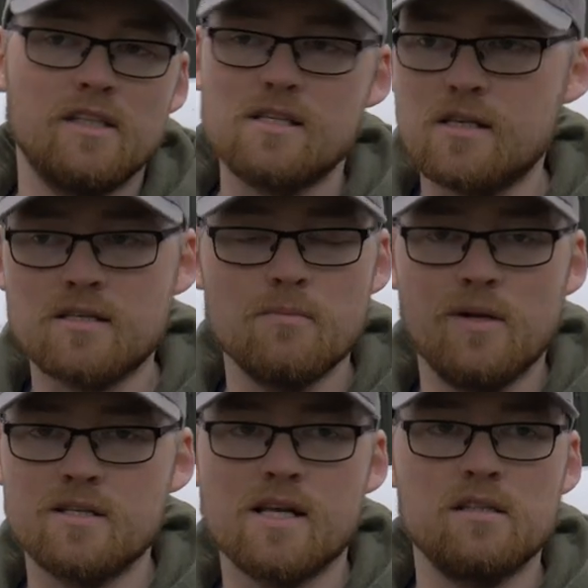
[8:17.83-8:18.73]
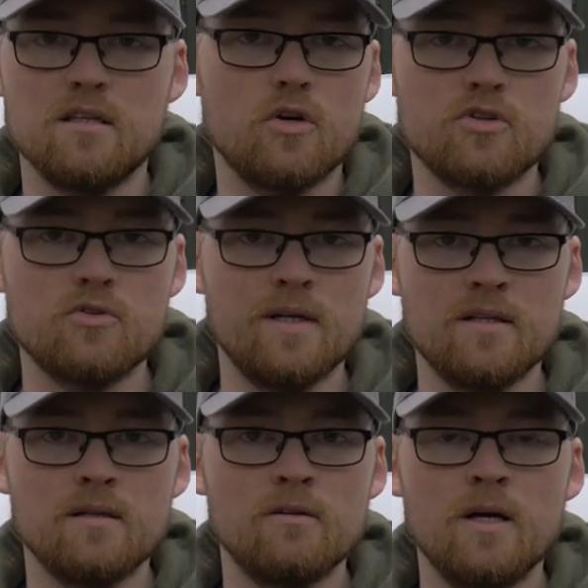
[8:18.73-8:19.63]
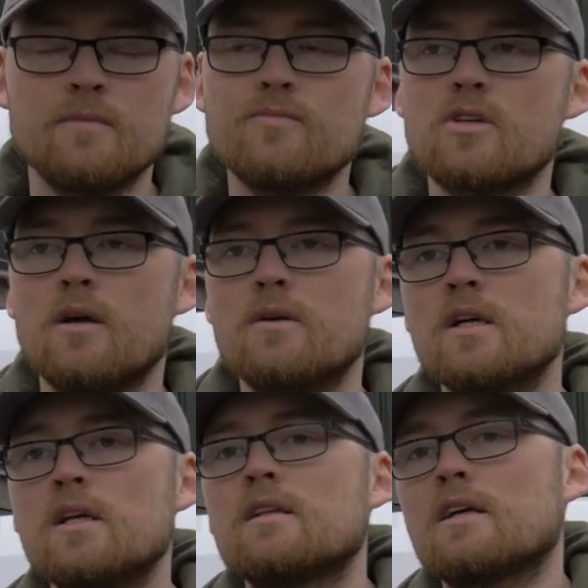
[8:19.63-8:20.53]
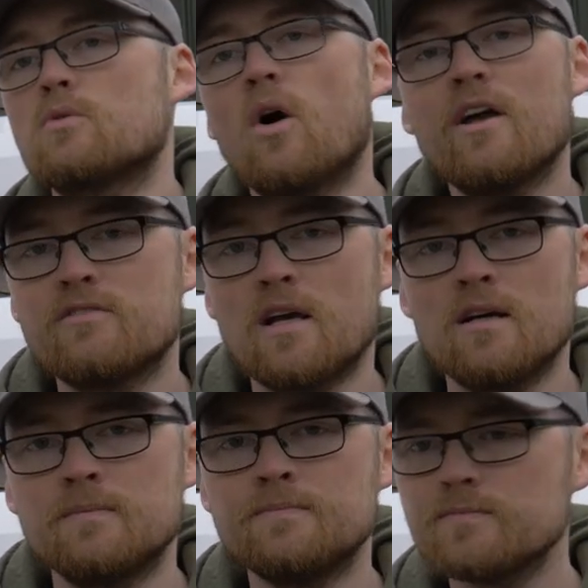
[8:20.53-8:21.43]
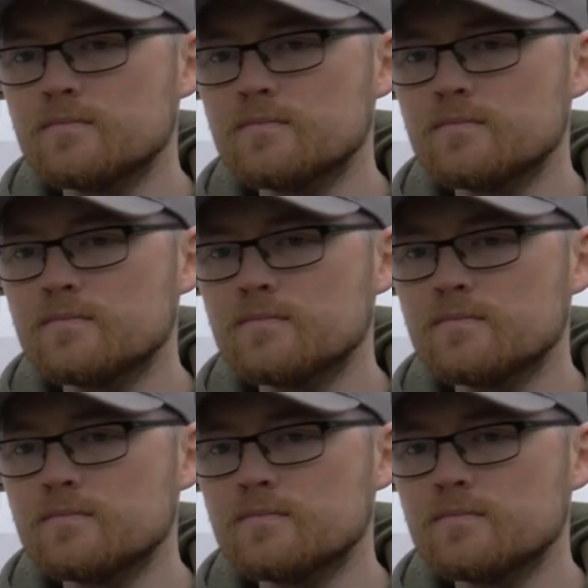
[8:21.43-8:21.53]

It's as simple as that. It doesn't cost you anything, all right? So that's what I've done.